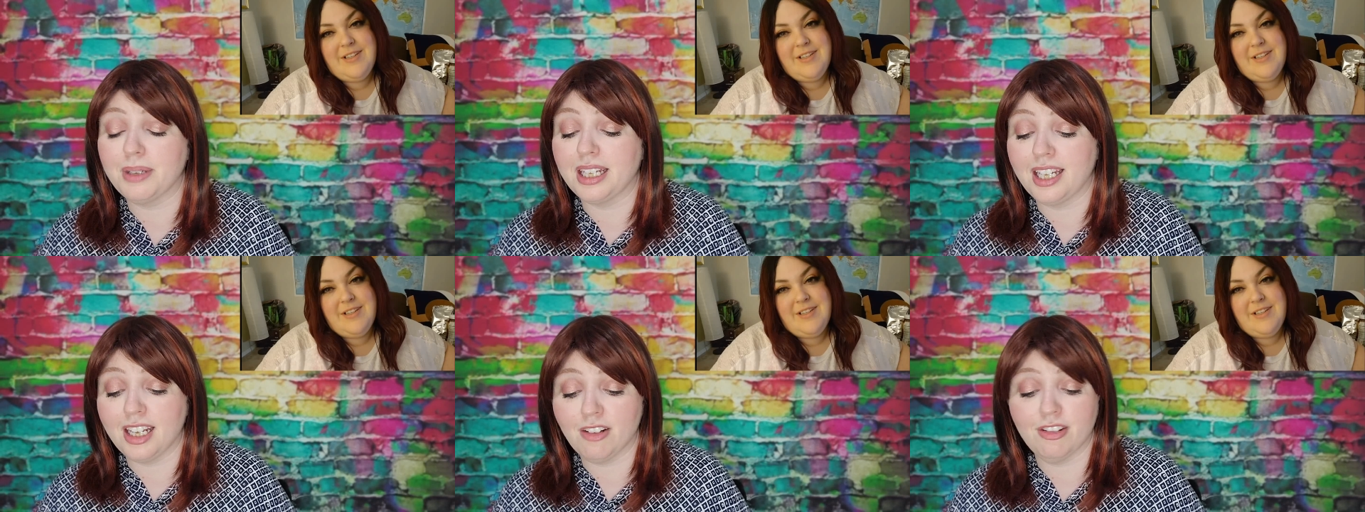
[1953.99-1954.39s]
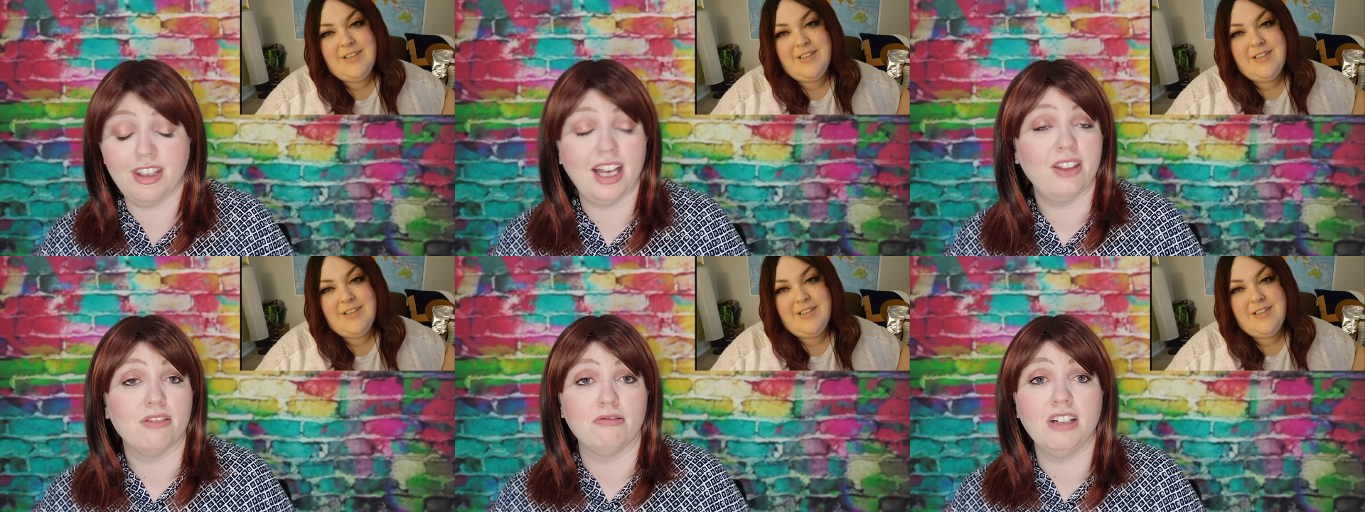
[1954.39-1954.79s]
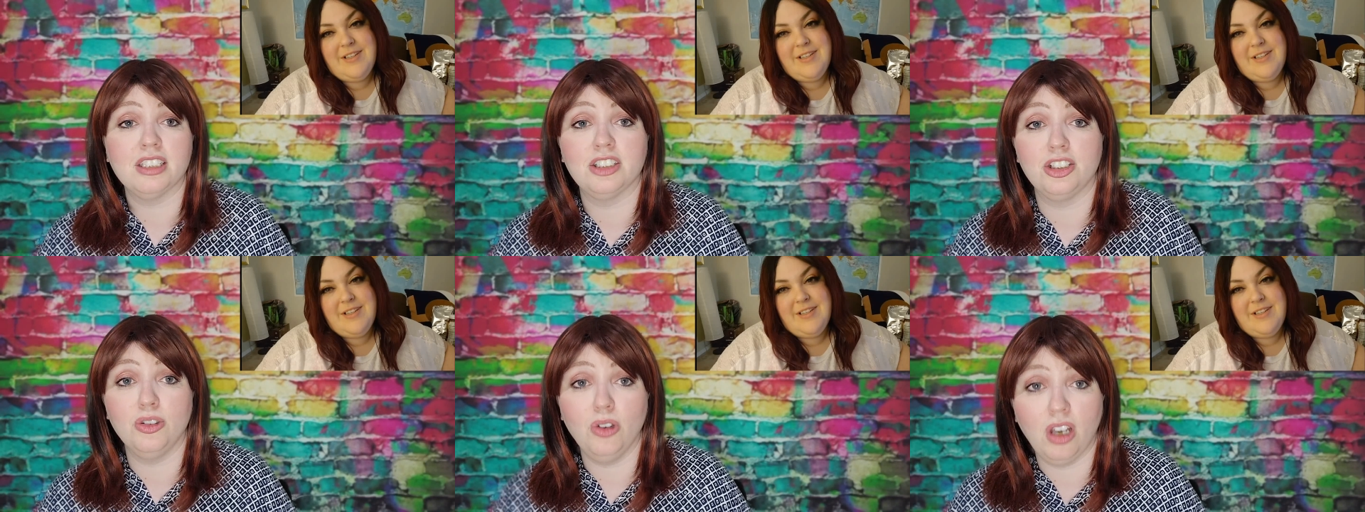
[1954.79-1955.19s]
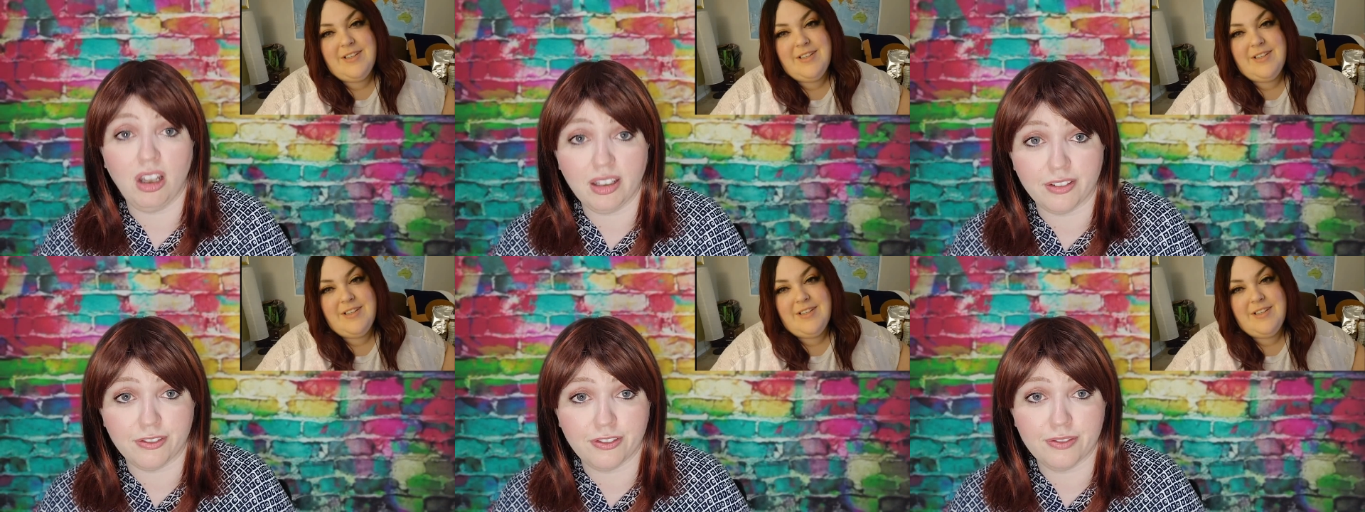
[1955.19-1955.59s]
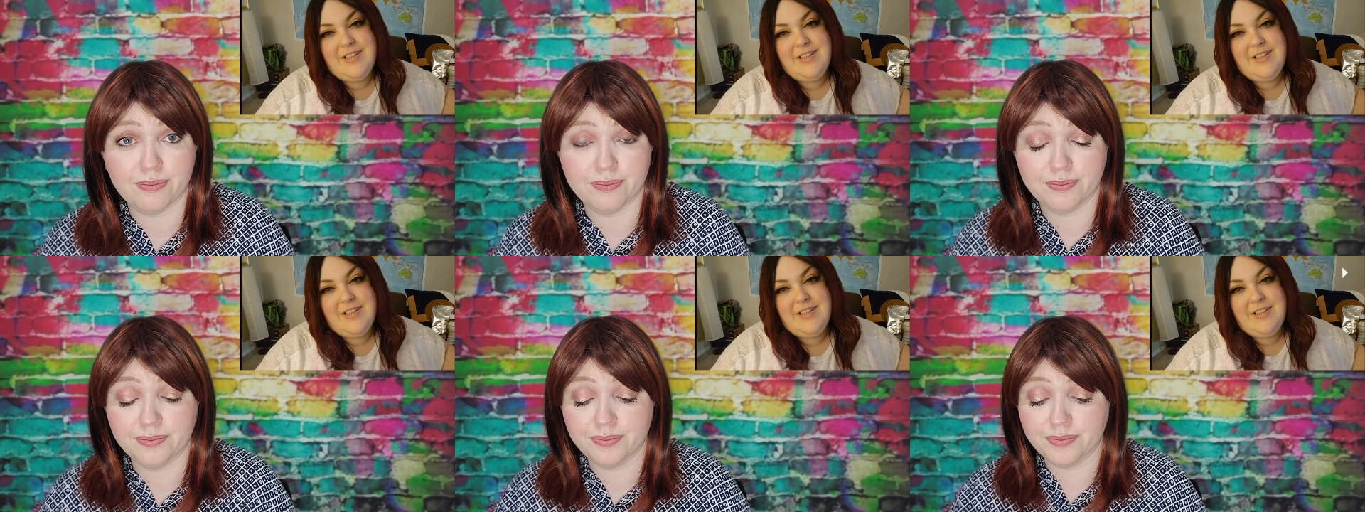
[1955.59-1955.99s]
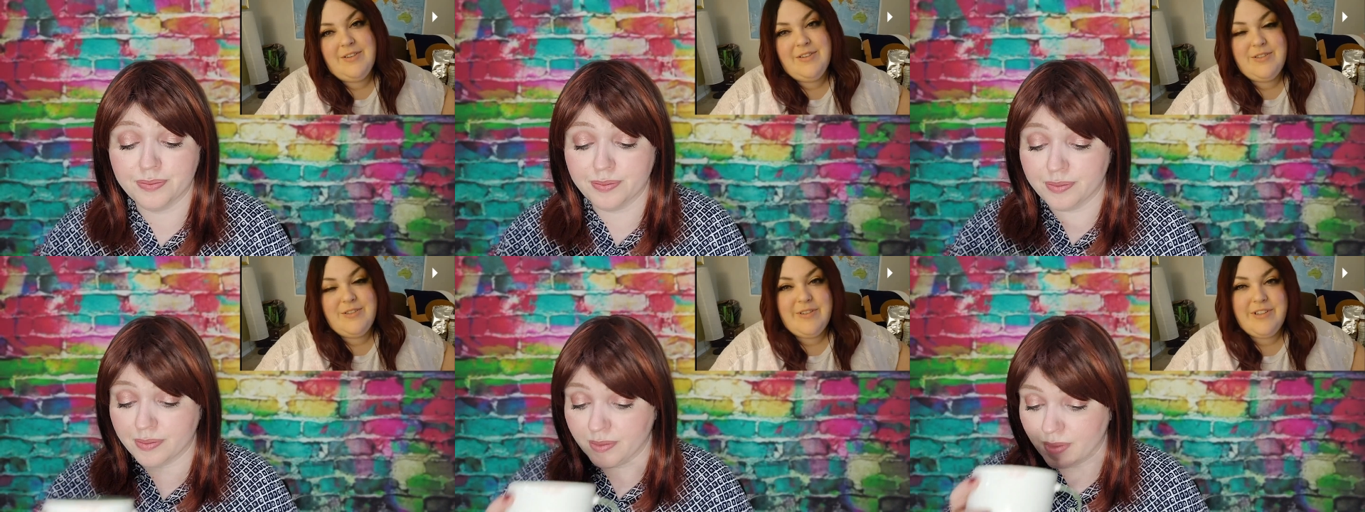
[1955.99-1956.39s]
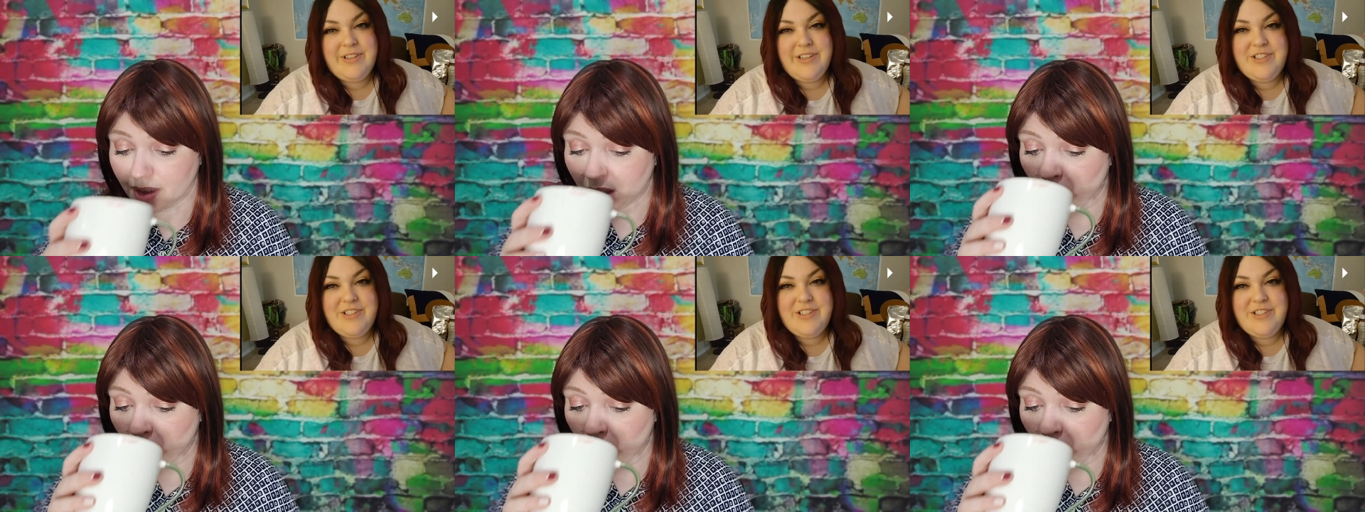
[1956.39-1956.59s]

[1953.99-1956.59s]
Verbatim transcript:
Speaker 1: to be hearing that the rest of your life. Do I look like